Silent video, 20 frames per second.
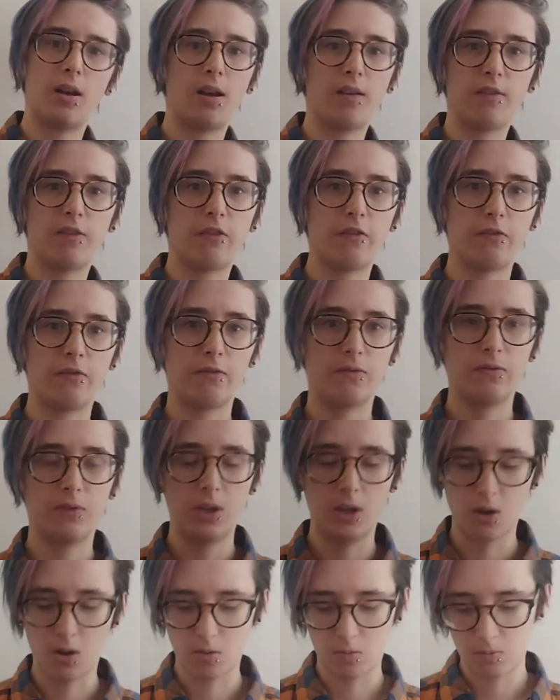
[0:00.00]
I've,
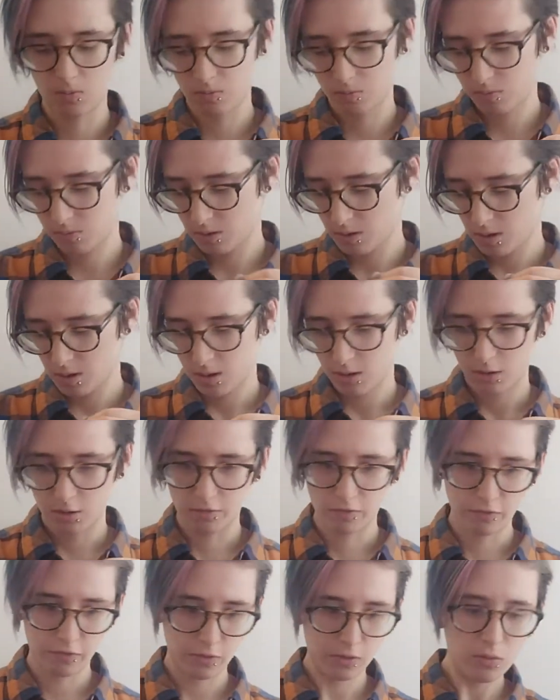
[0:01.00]
you know,
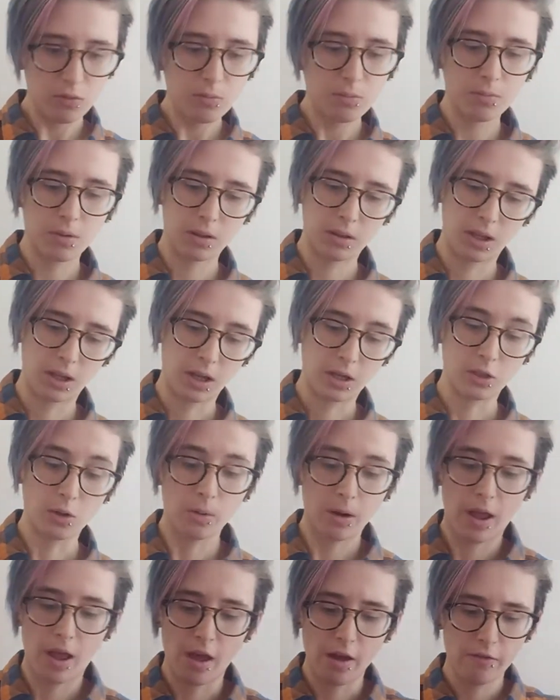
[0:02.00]
I
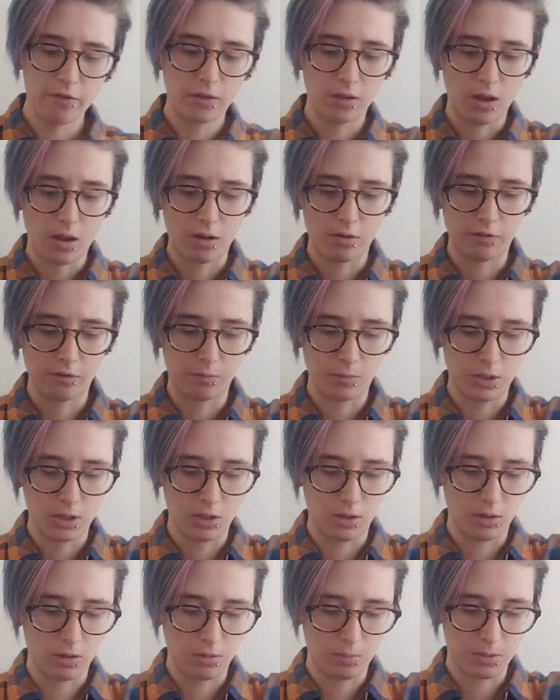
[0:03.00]
don't have a lot of
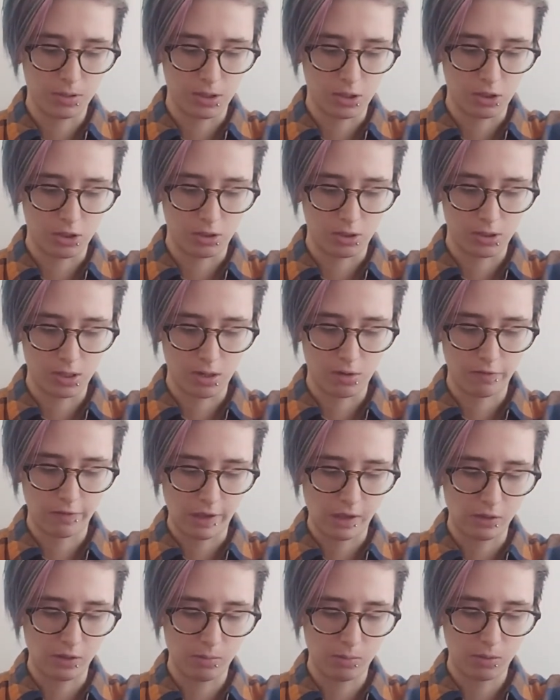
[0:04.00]
material possessions that are
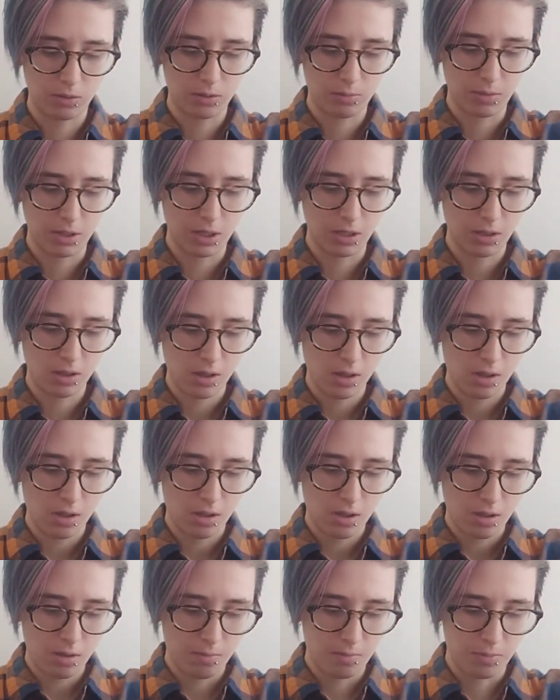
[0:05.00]
valuable to me,
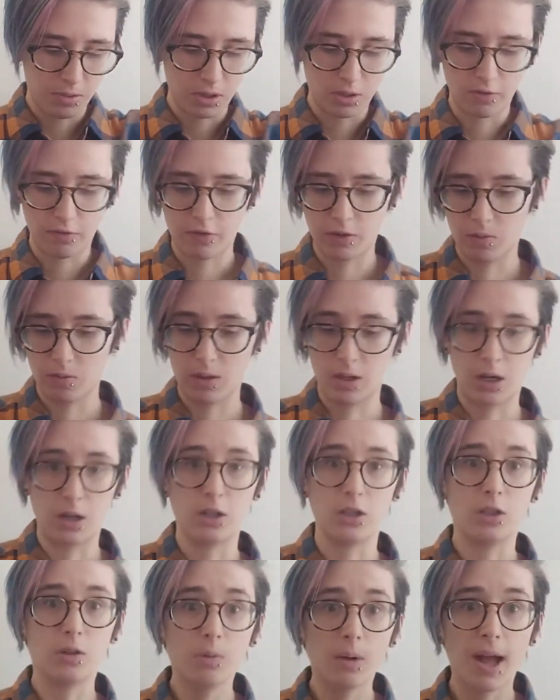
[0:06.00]
but the few that I
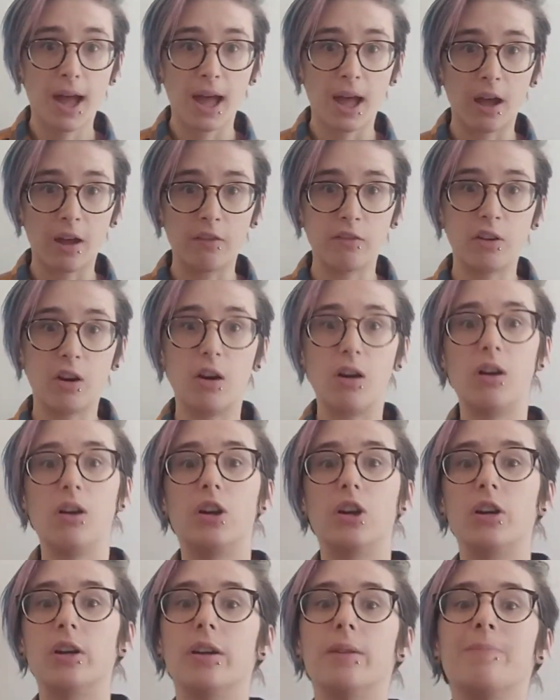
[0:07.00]
do have
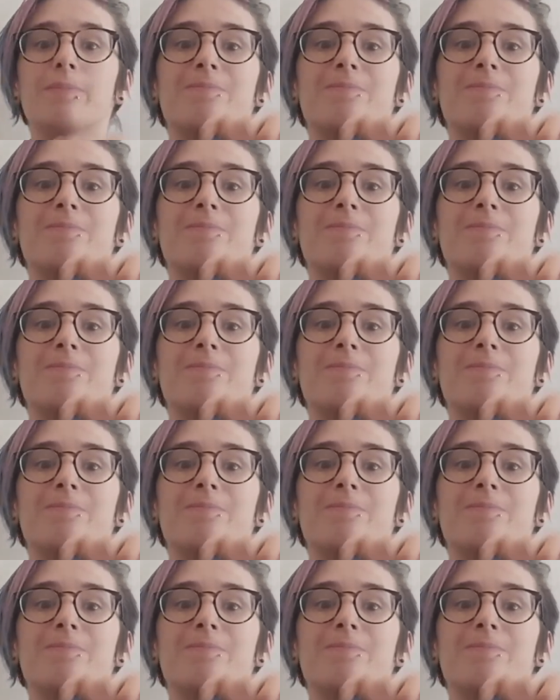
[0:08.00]
are